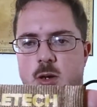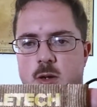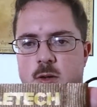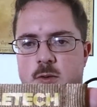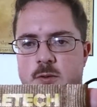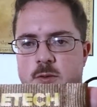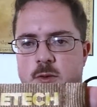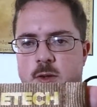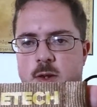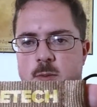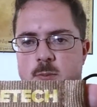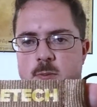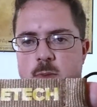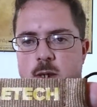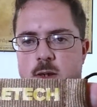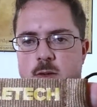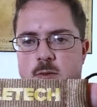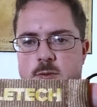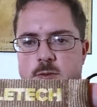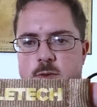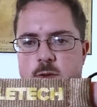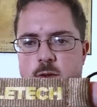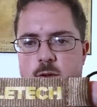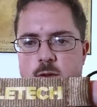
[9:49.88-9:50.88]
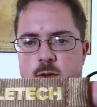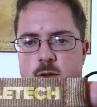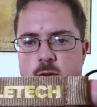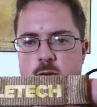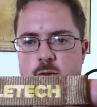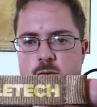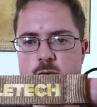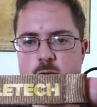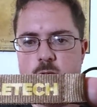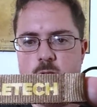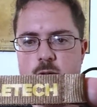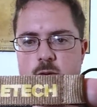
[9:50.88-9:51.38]
so it's it,
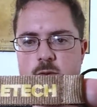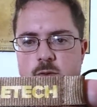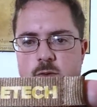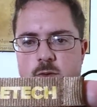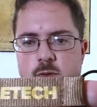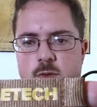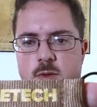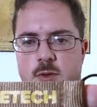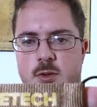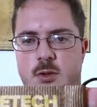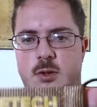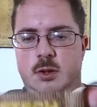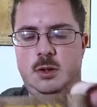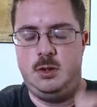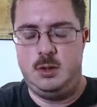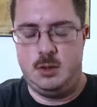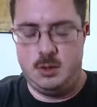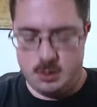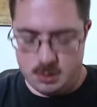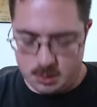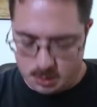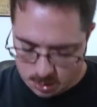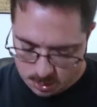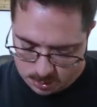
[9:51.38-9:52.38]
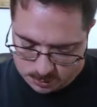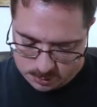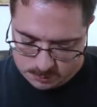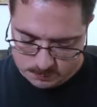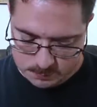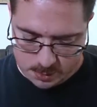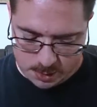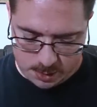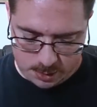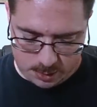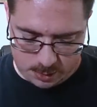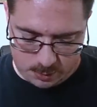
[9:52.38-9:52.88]
they will all say BattleTech on the
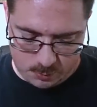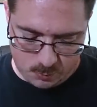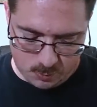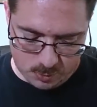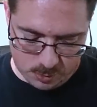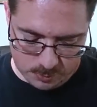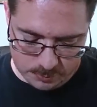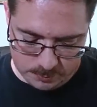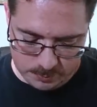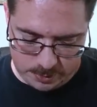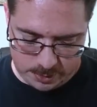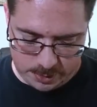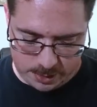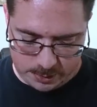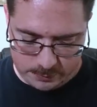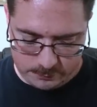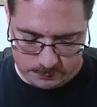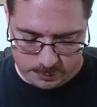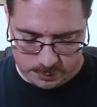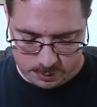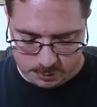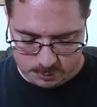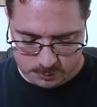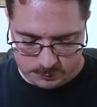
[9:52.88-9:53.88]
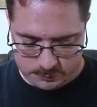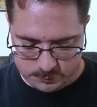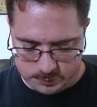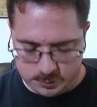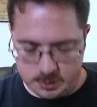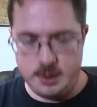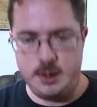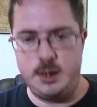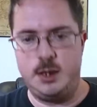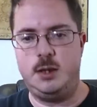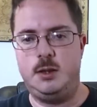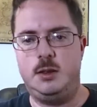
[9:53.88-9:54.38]
front. On the
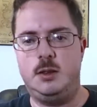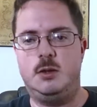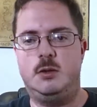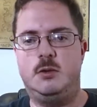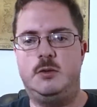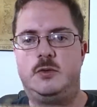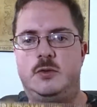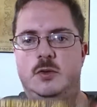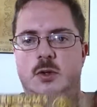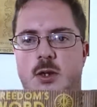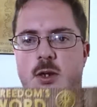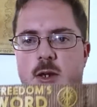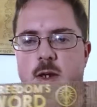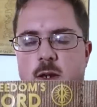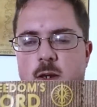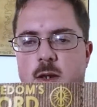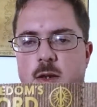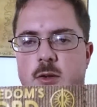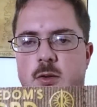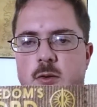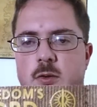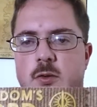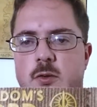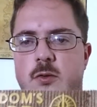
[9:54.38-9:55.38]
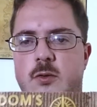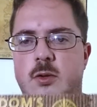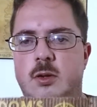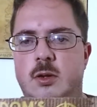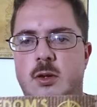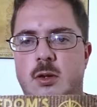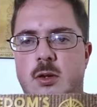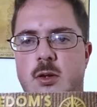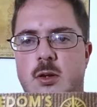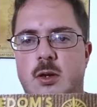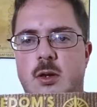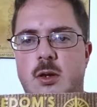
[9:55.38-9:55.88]
back, it will be, have their
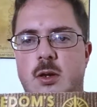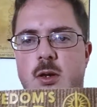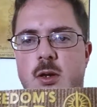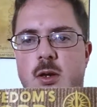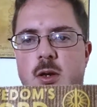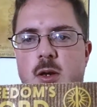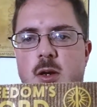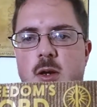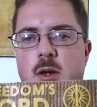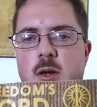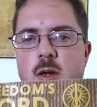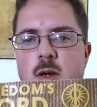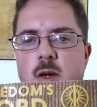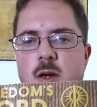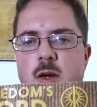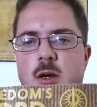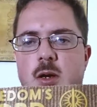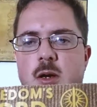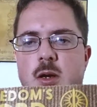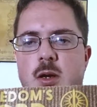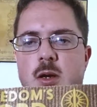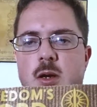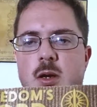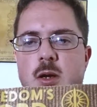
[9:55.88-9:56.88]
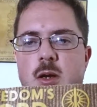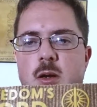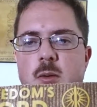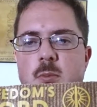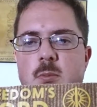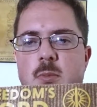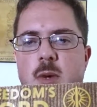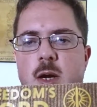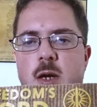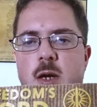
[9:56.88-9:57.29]
saying, and their saying is